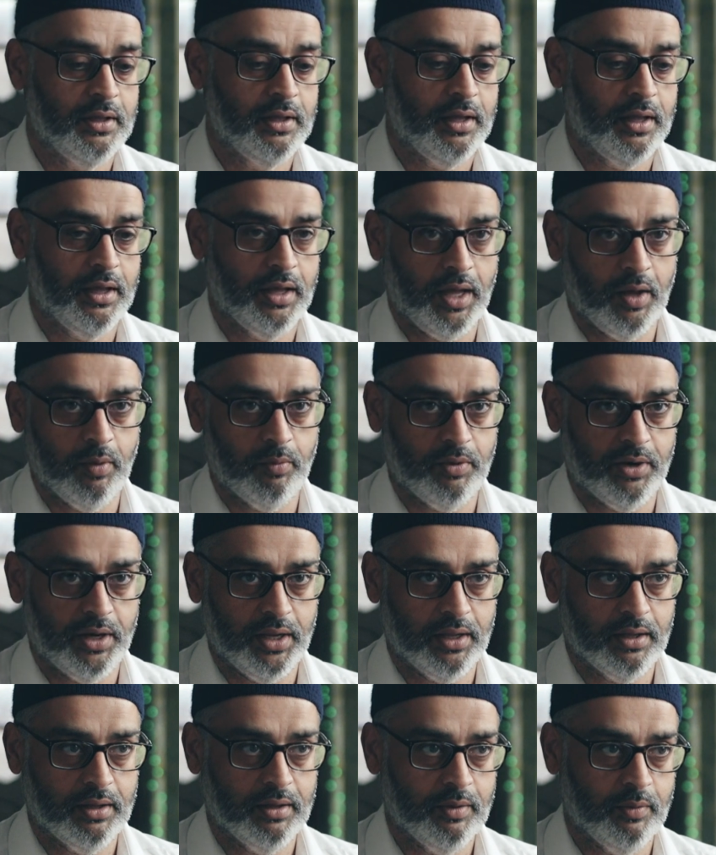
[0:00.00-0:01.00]

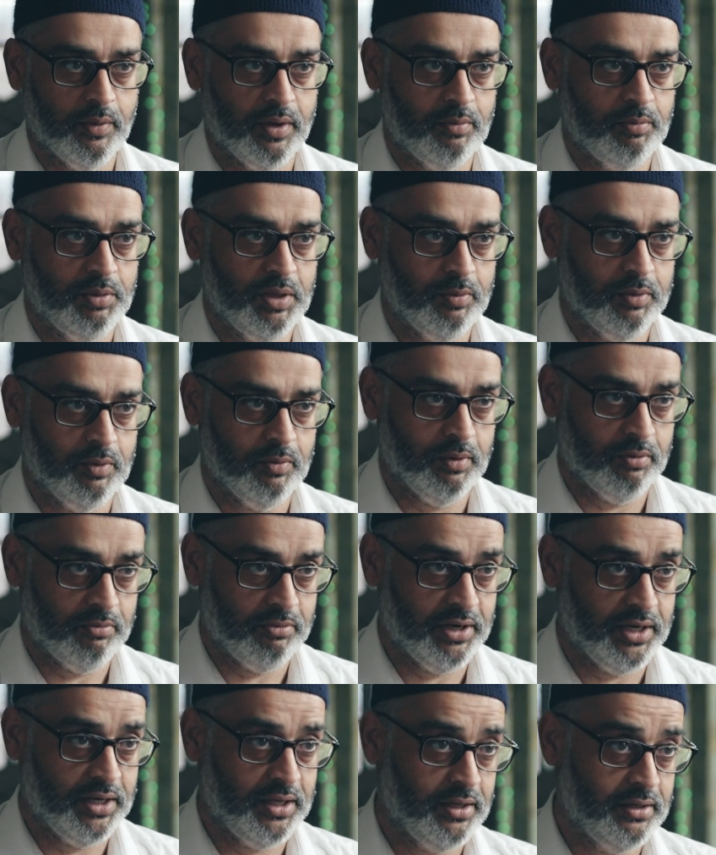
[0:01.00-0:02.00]
outbreak, when people were
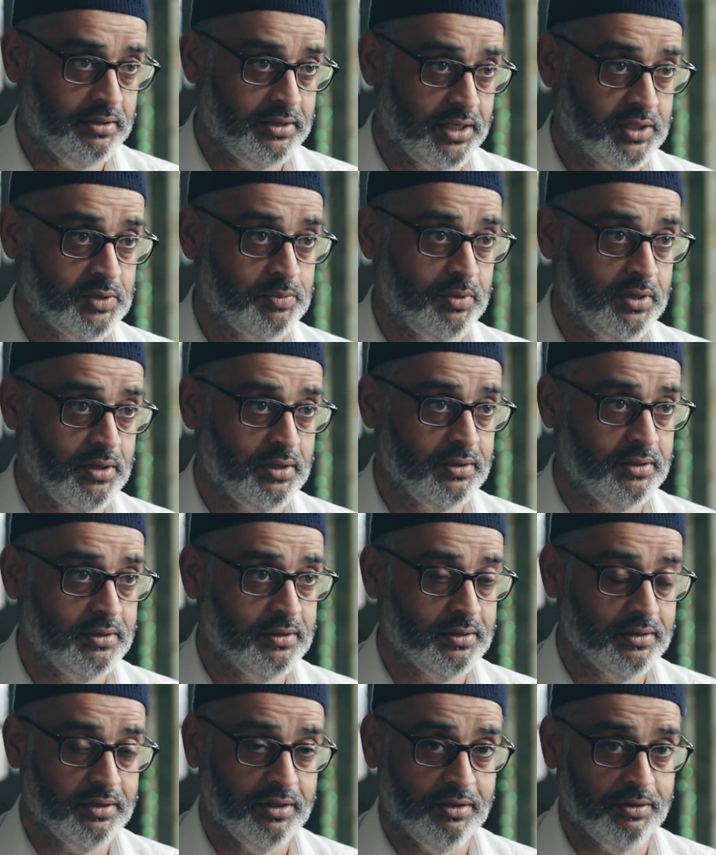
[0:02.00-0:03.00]
really desperate,
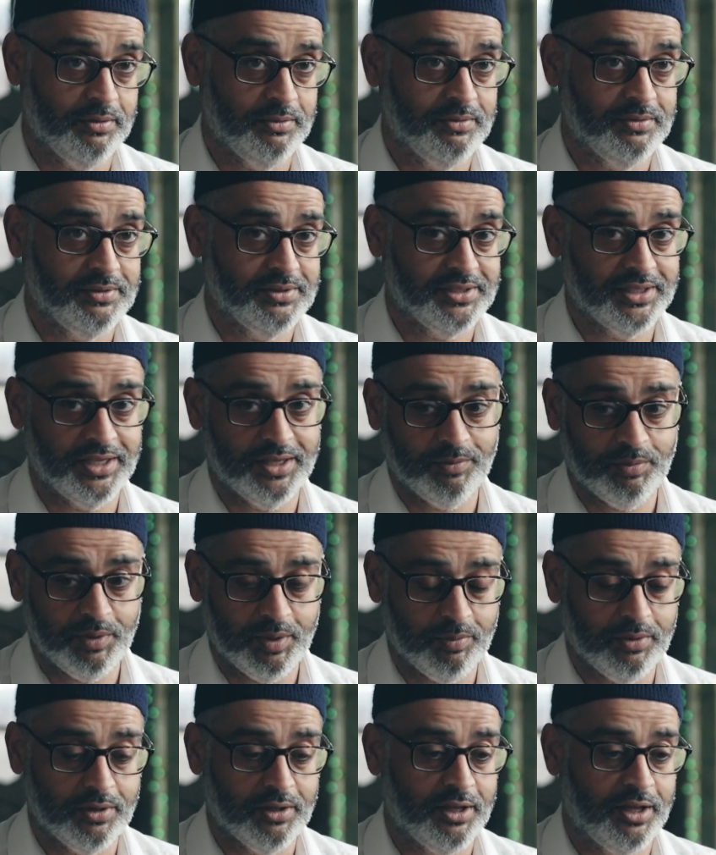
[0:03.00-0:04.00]
you know, seeing
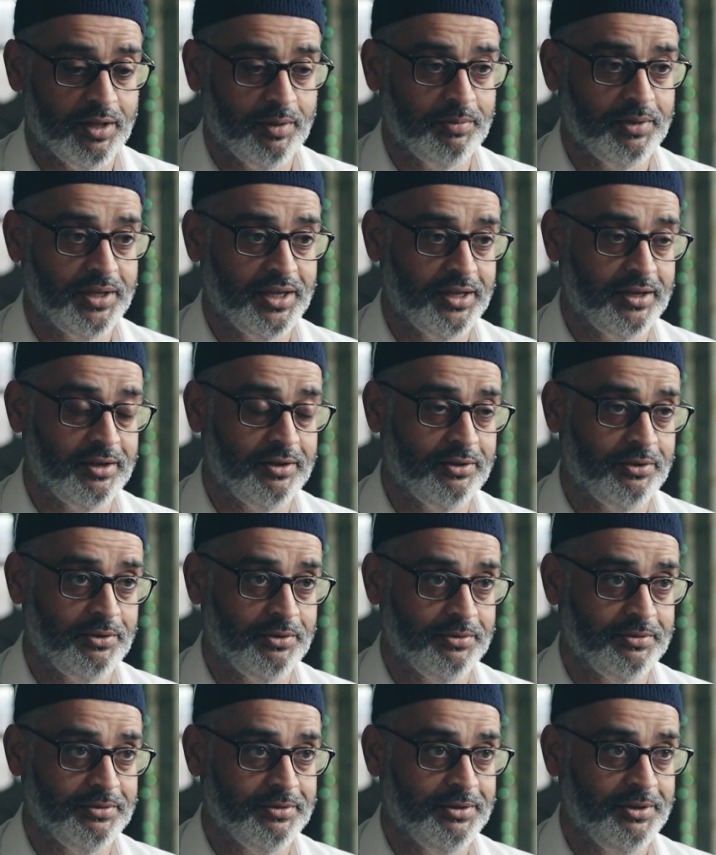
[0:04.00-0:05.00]
people come here
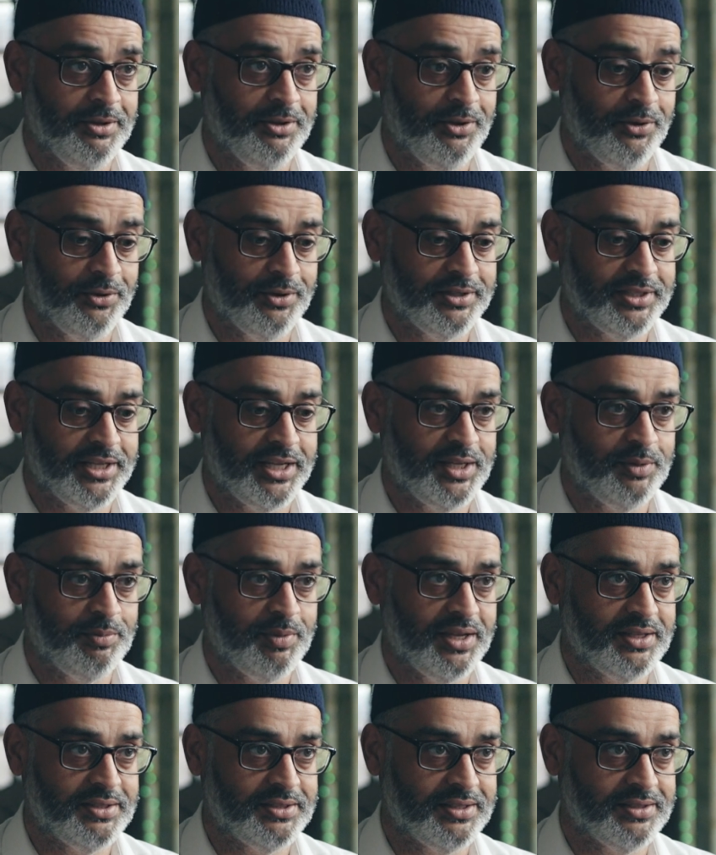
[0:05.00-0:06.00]
on a daily
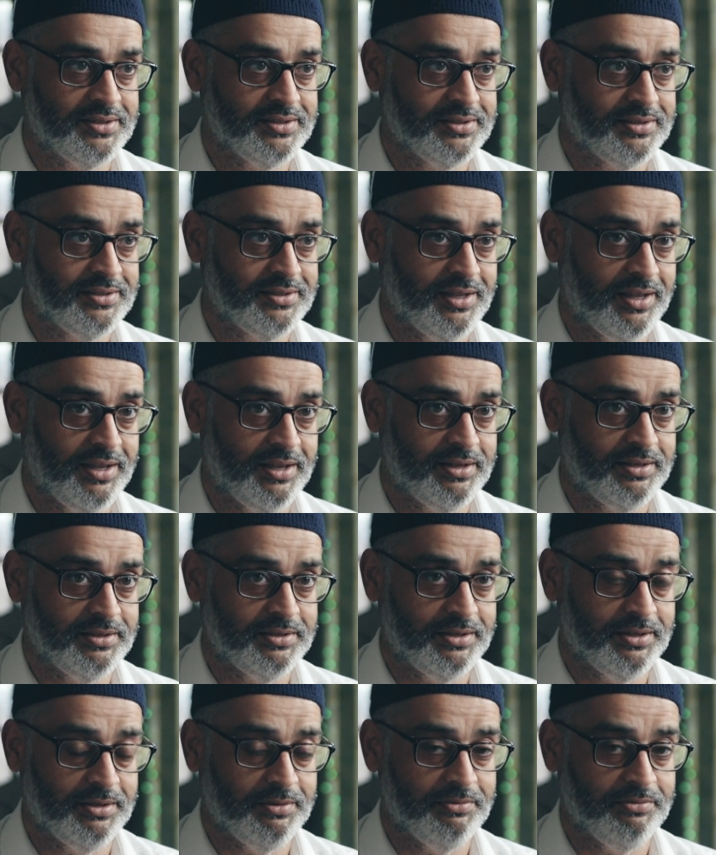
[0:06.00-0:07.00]
basis and
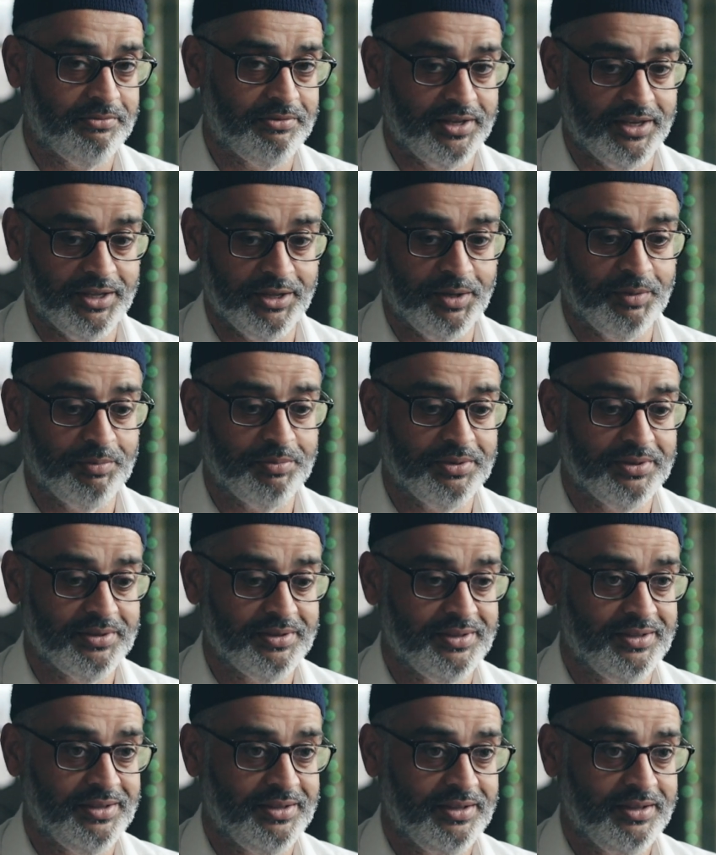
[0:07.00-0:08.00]
filling up.
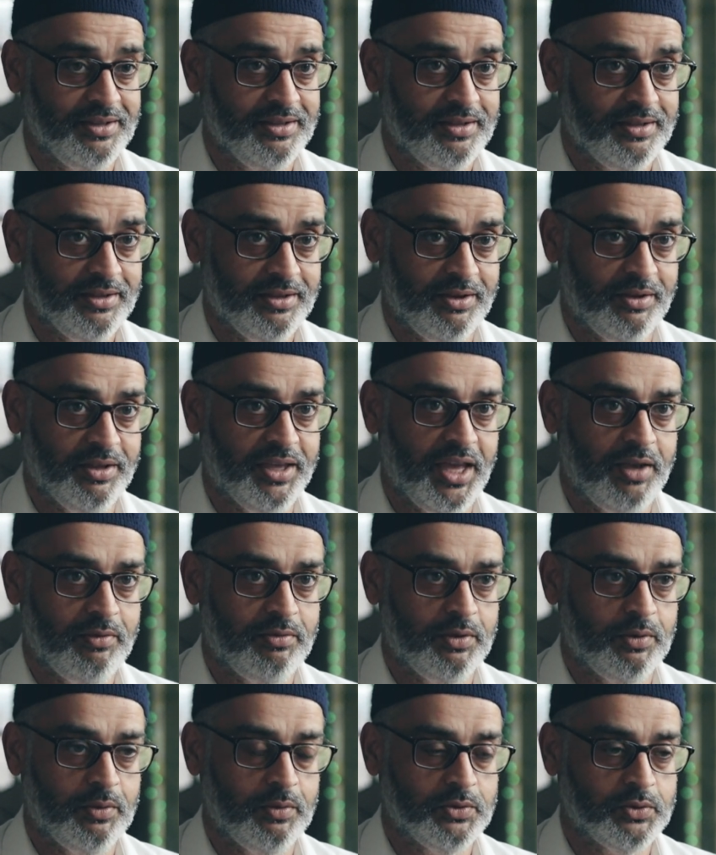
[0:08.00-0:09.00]
You know, it gave
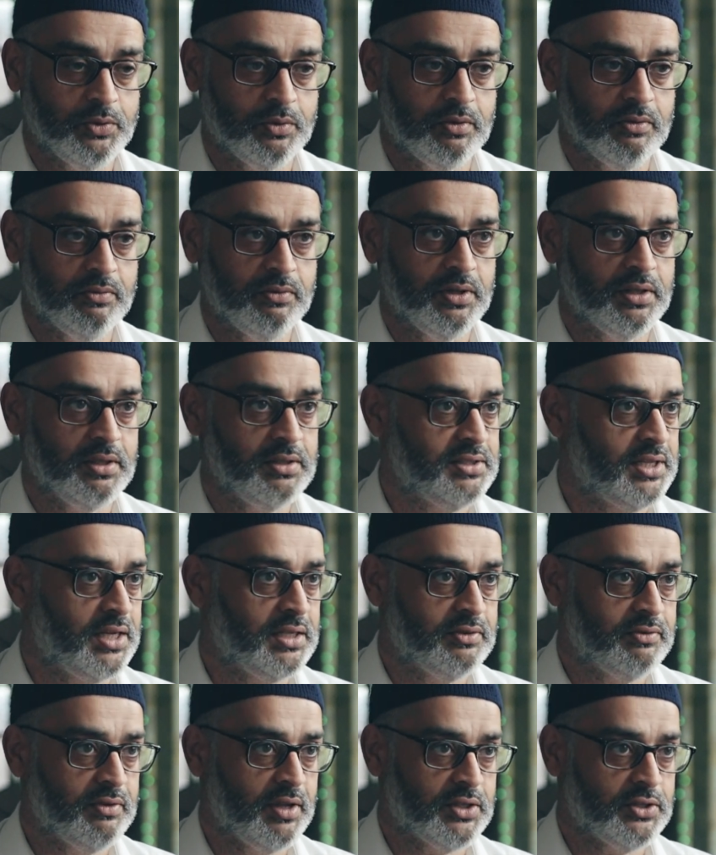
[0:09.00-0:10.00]
you sort of the
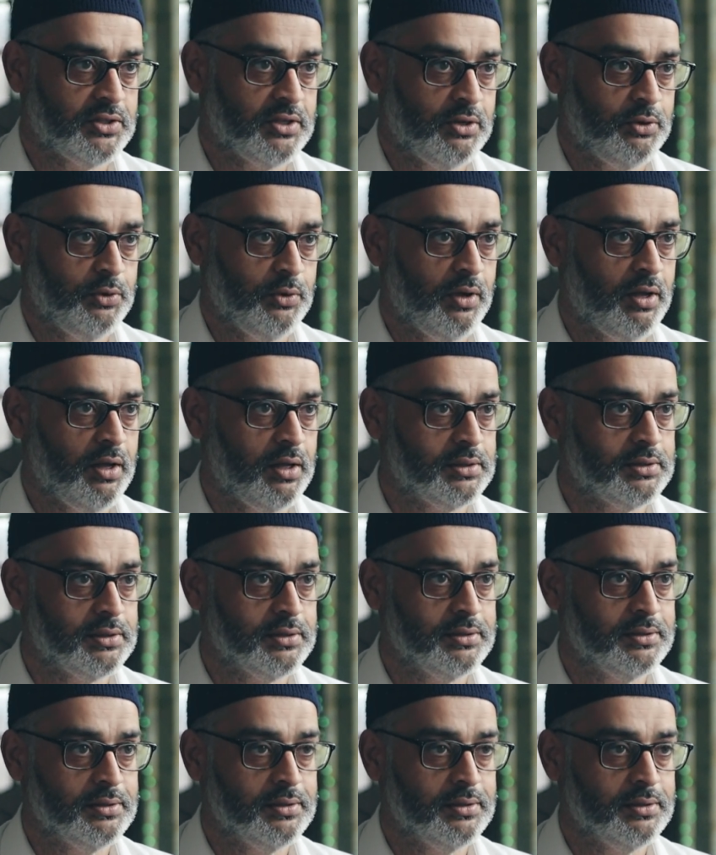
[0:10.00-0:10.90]
satisfaction in your heart